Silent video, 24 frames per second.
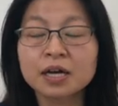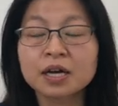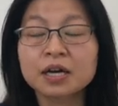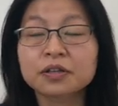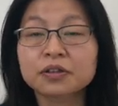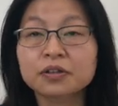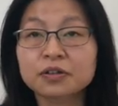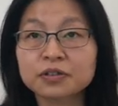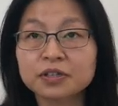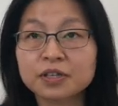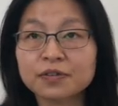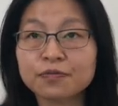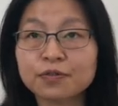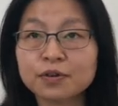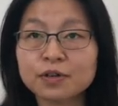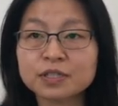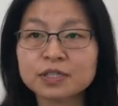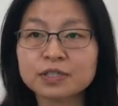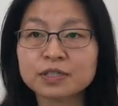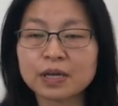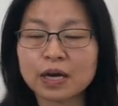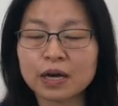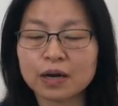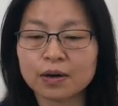The
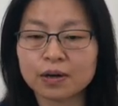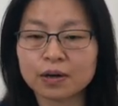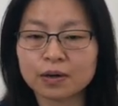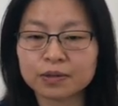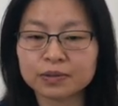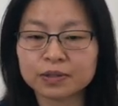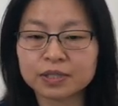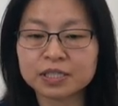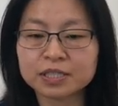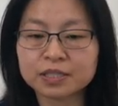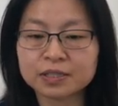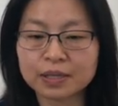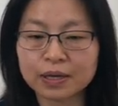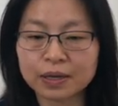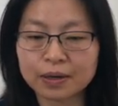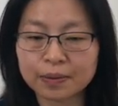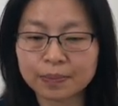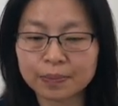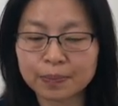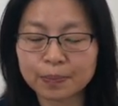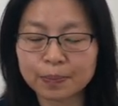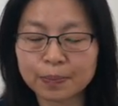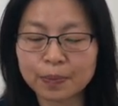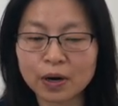difference uh, this uh,
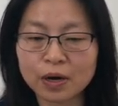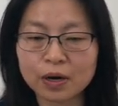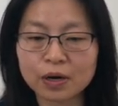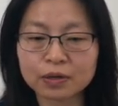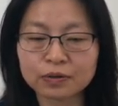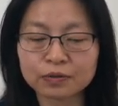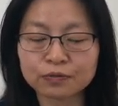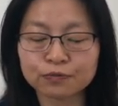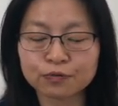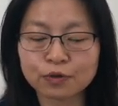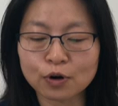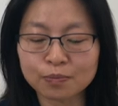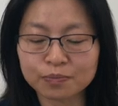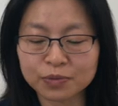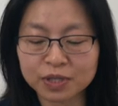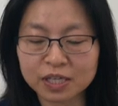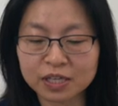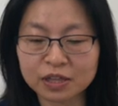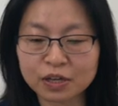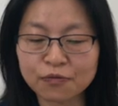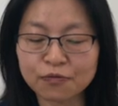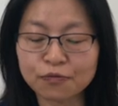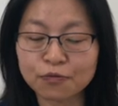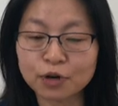bug from the,
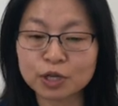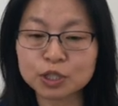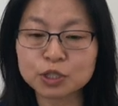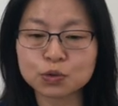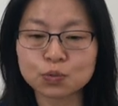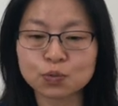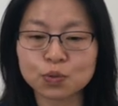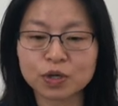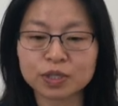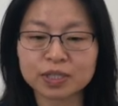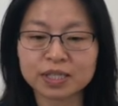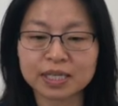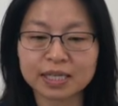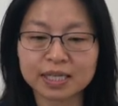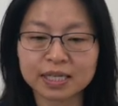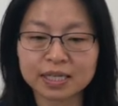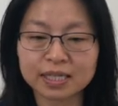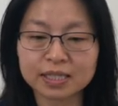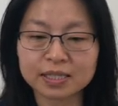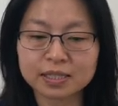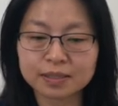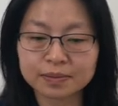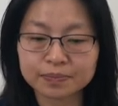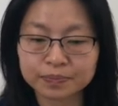the first one
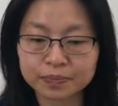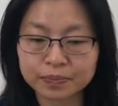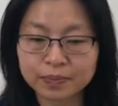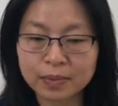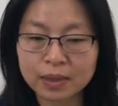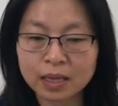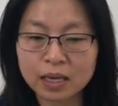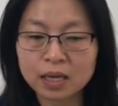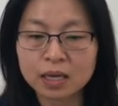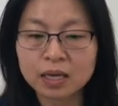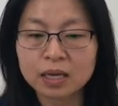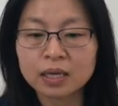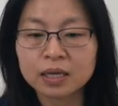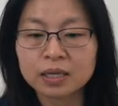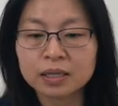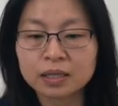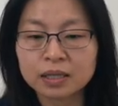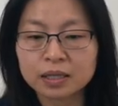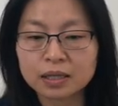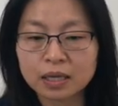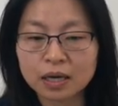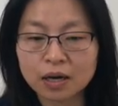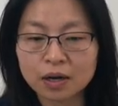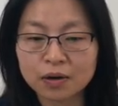is
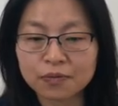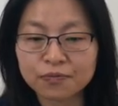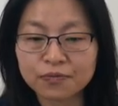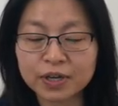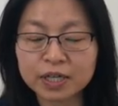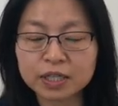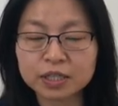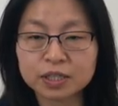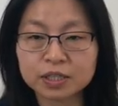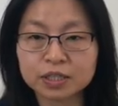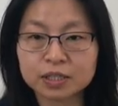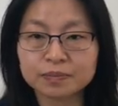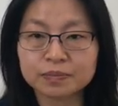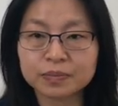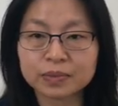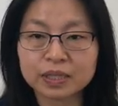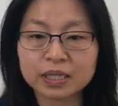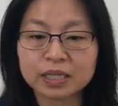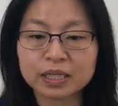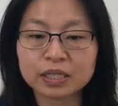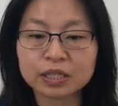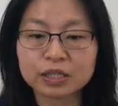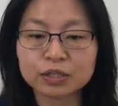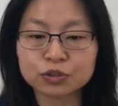uh, victim
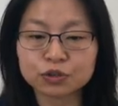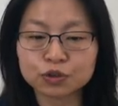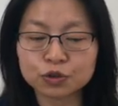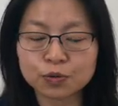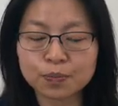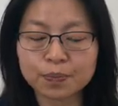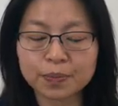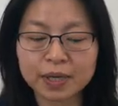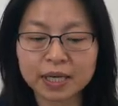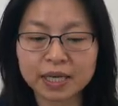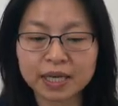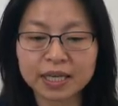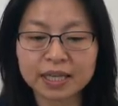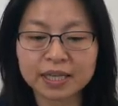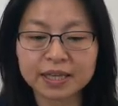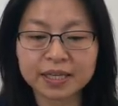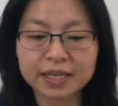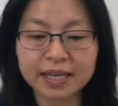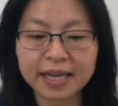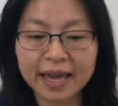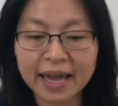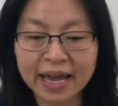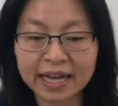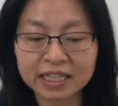should be in
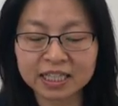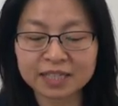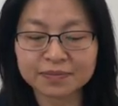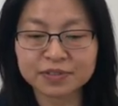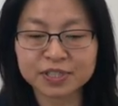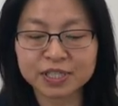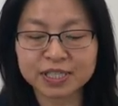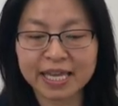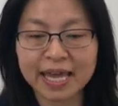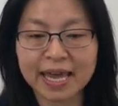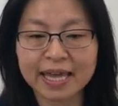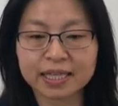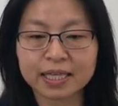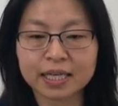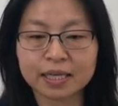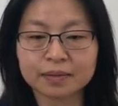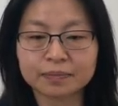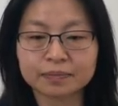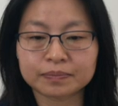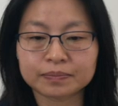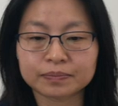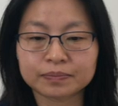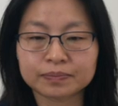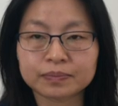the active
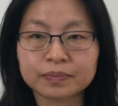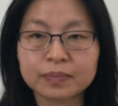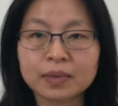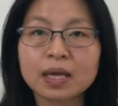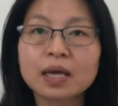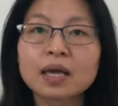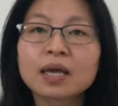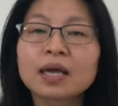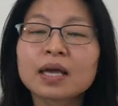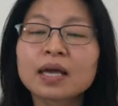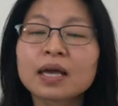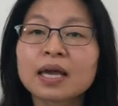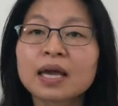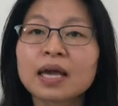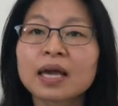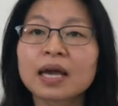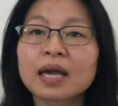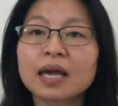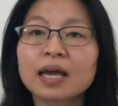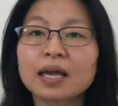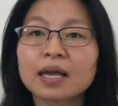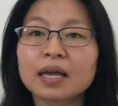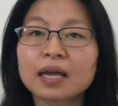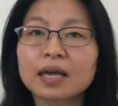scanning.
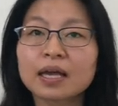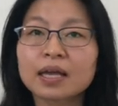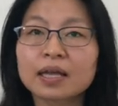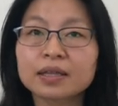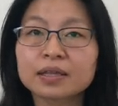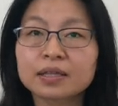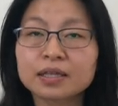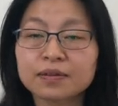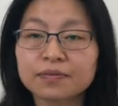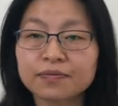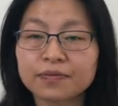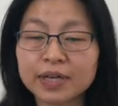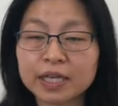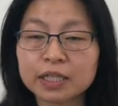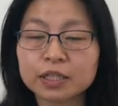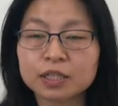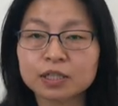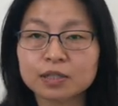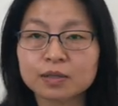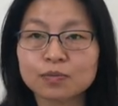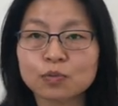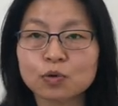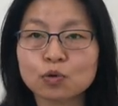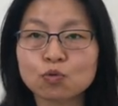And the
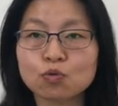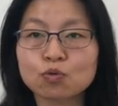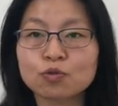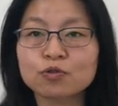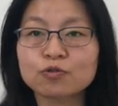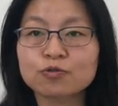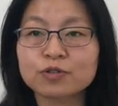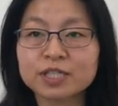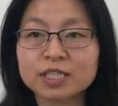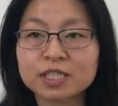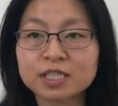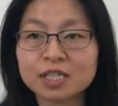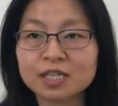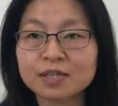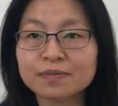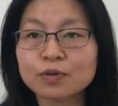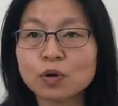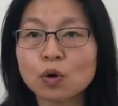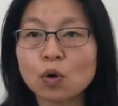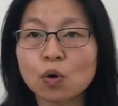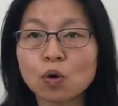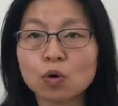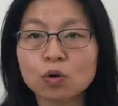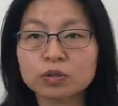victim will receive
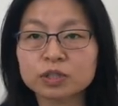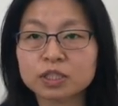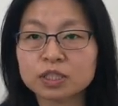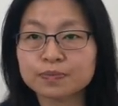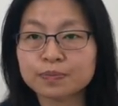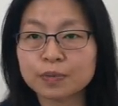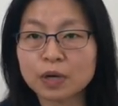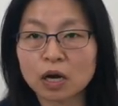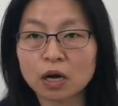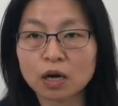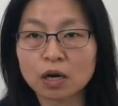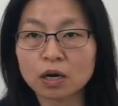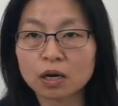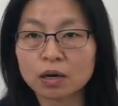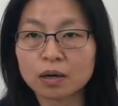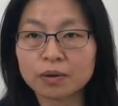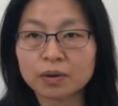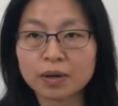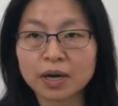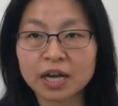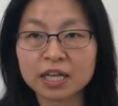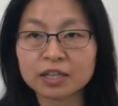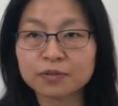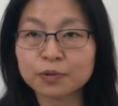all this uh,
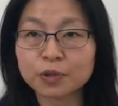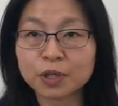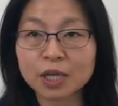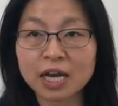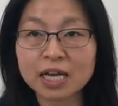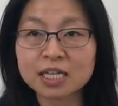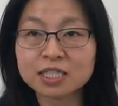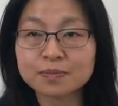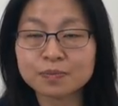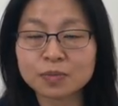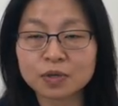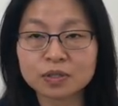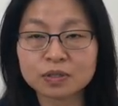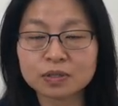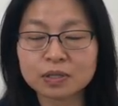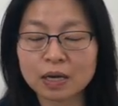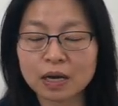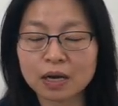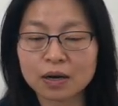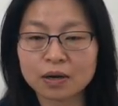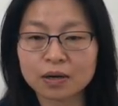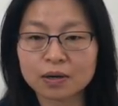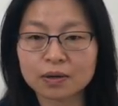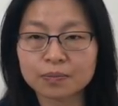advertisement,
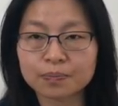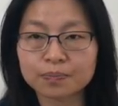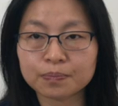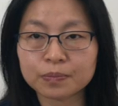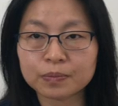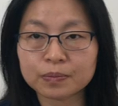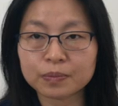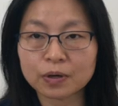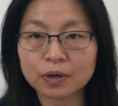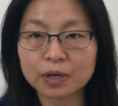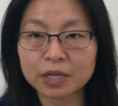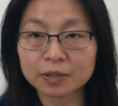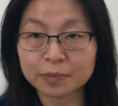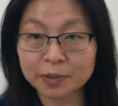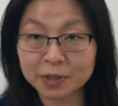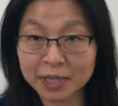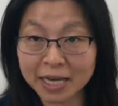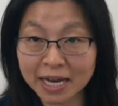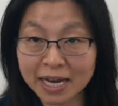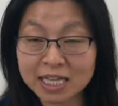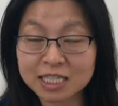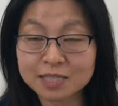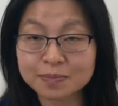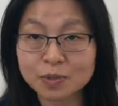uh,
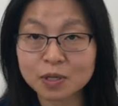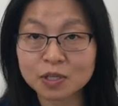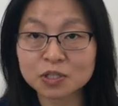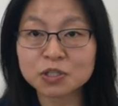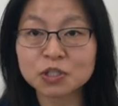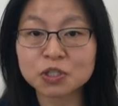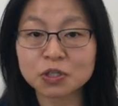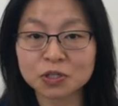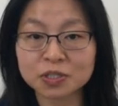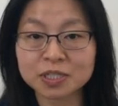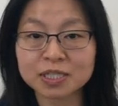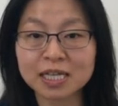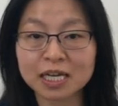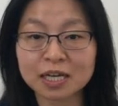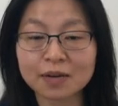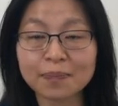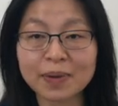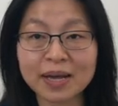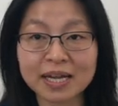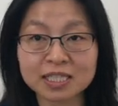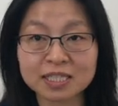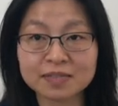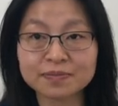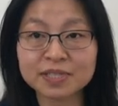advertisement just like
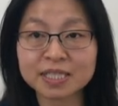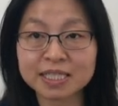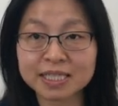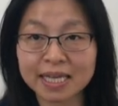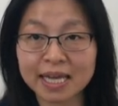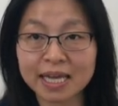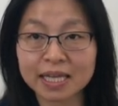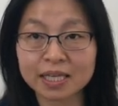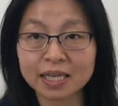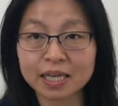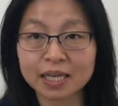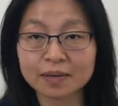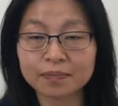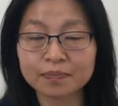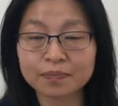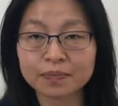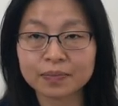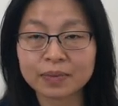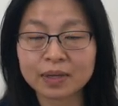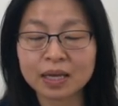passive scanning.